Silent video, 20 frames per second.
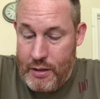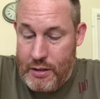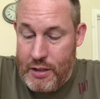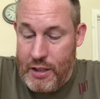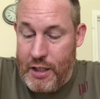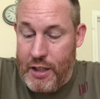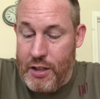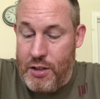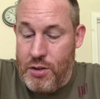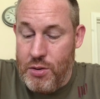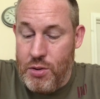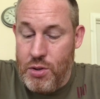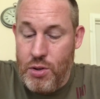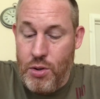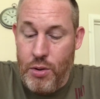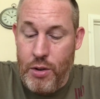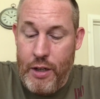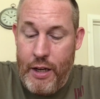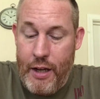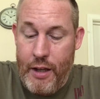Titus
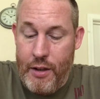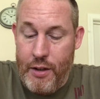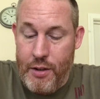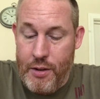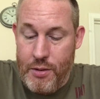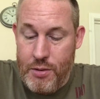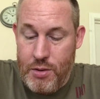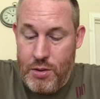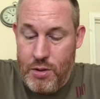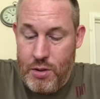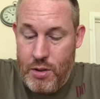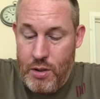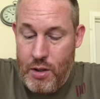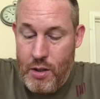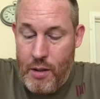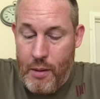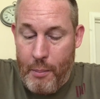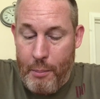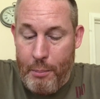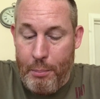Cornelius
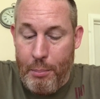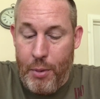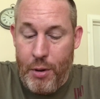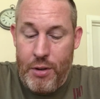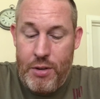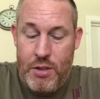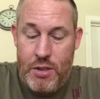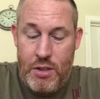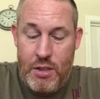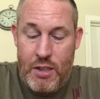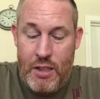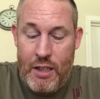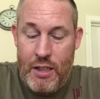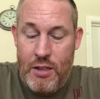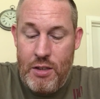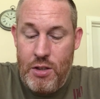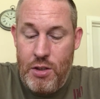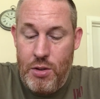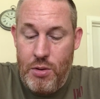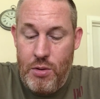bursts
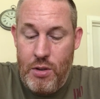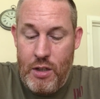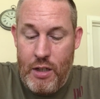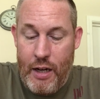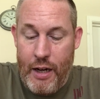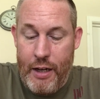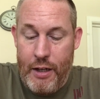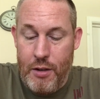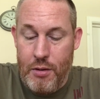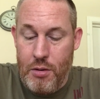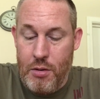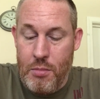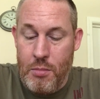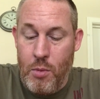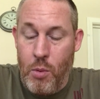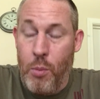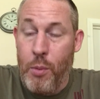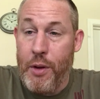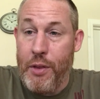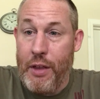into the dining room
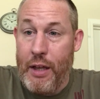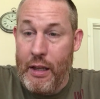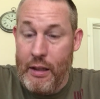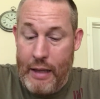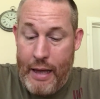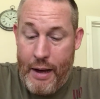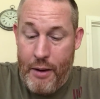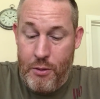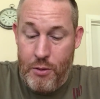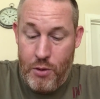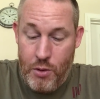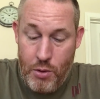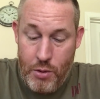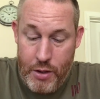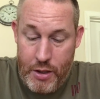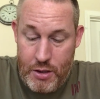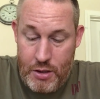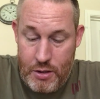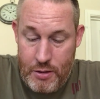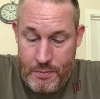with a loud
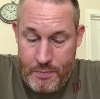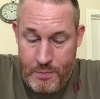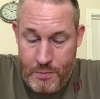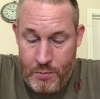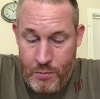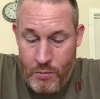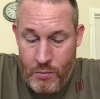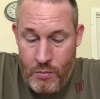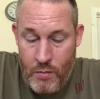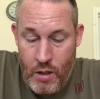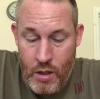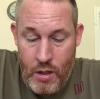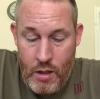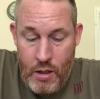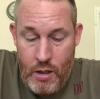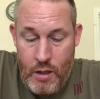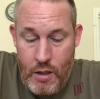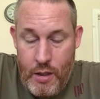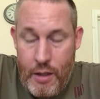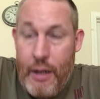noise.
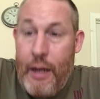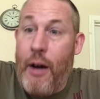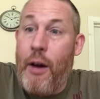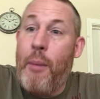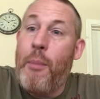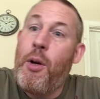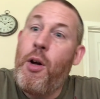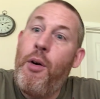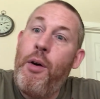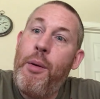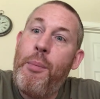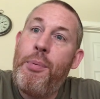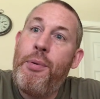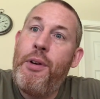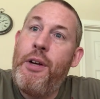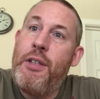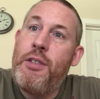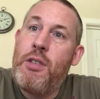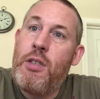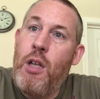Now, I'm going
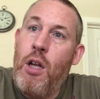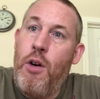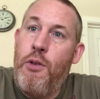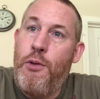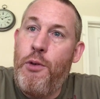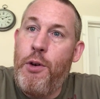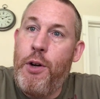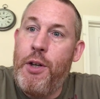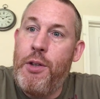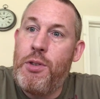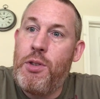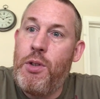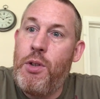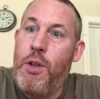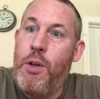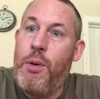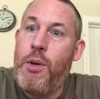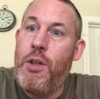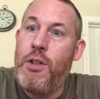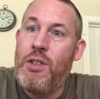pretty slow for you so that
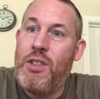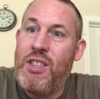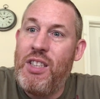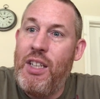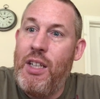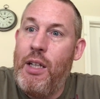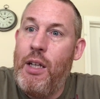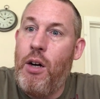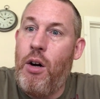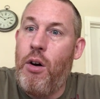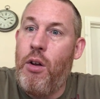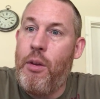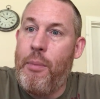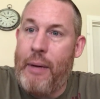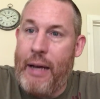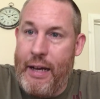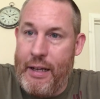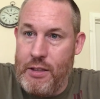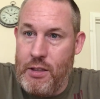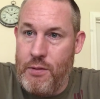you can see all the
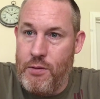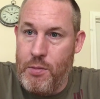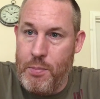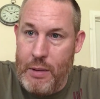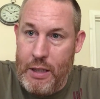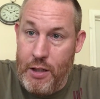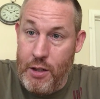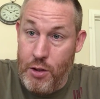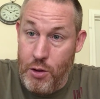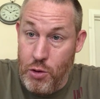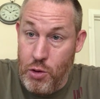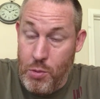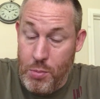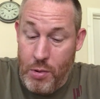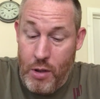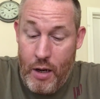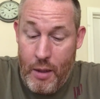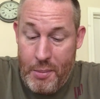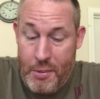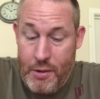passives being used
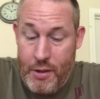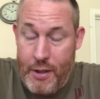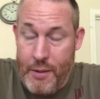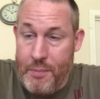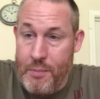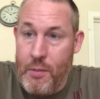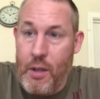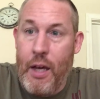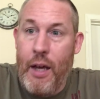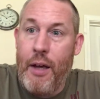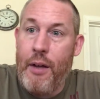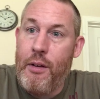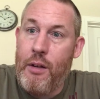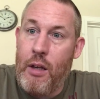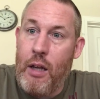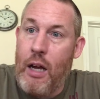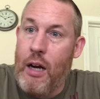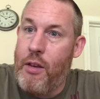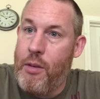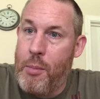properly, okay? A
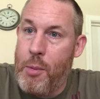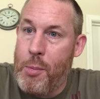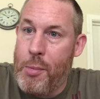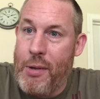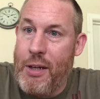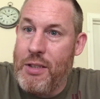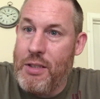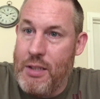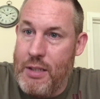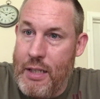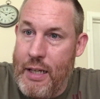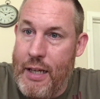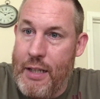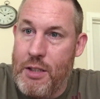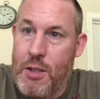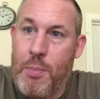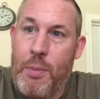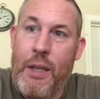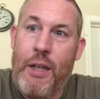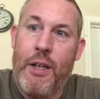lot of them are present
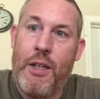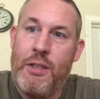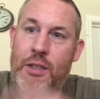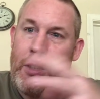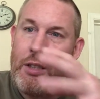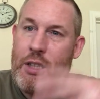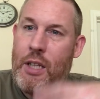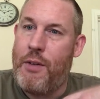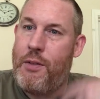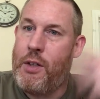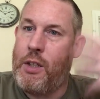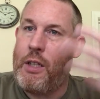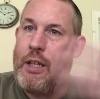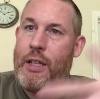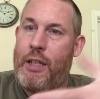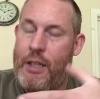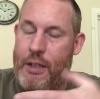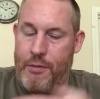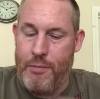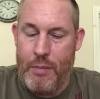tense because it's giving the
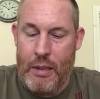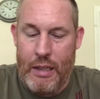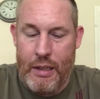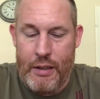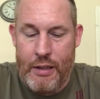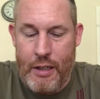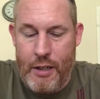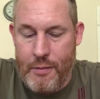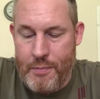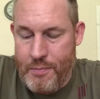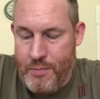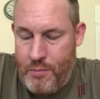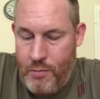idea of being there.